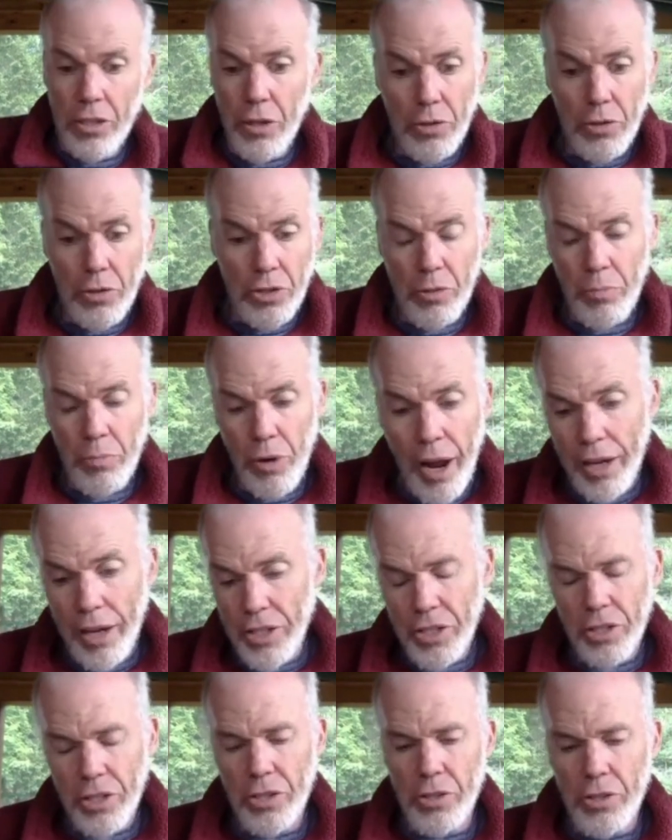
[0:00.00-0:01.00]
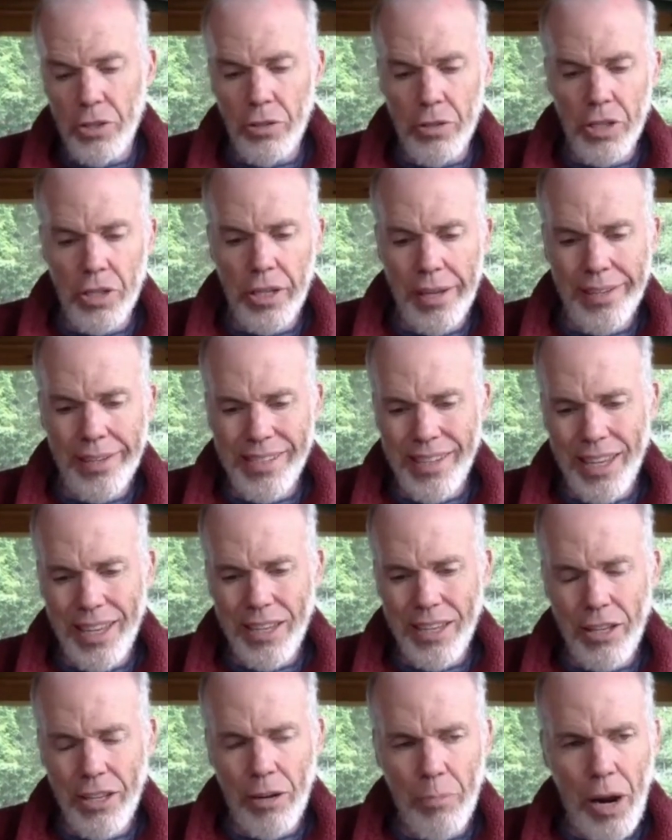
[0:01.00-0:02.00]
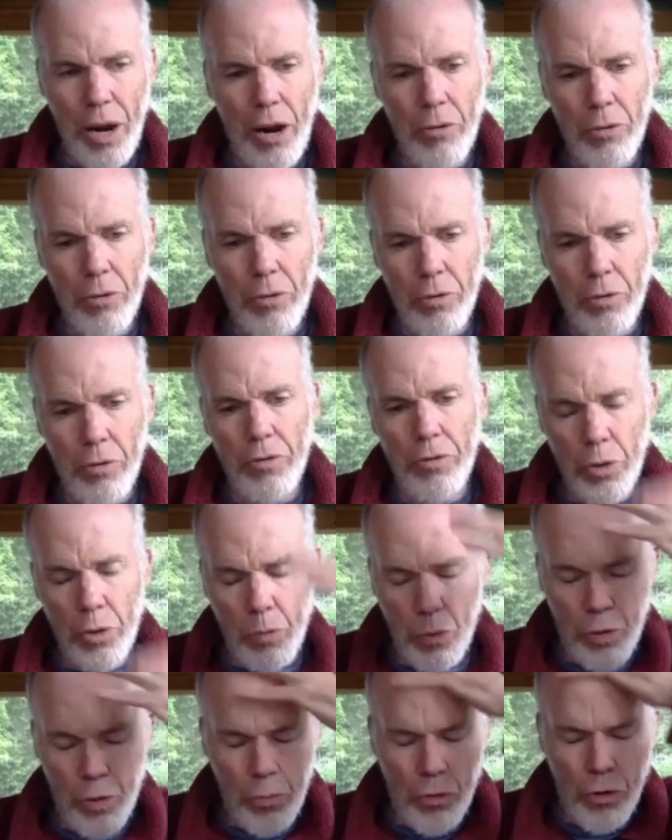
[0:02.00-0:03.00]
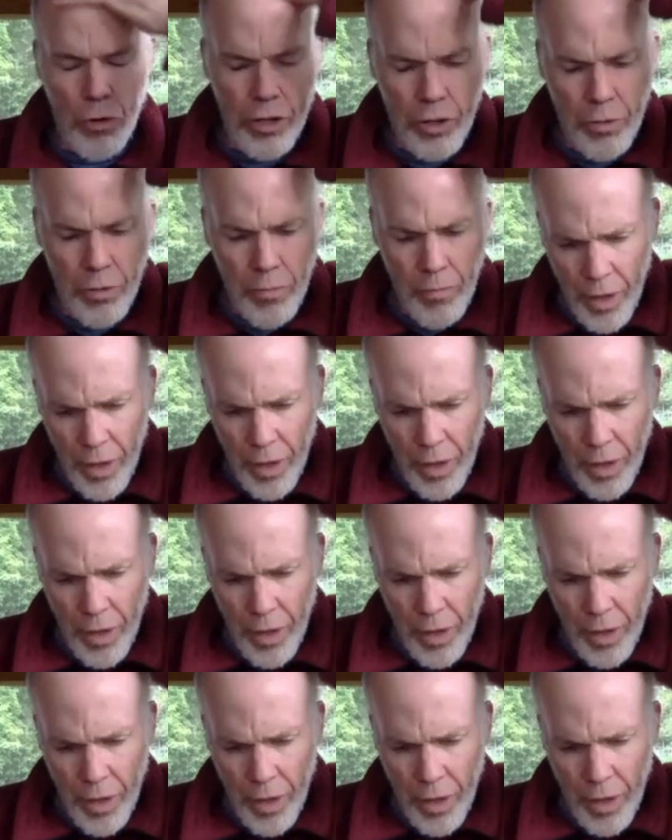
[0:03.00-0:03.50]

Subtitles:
No surprise, because hurricanes take their power from the warm water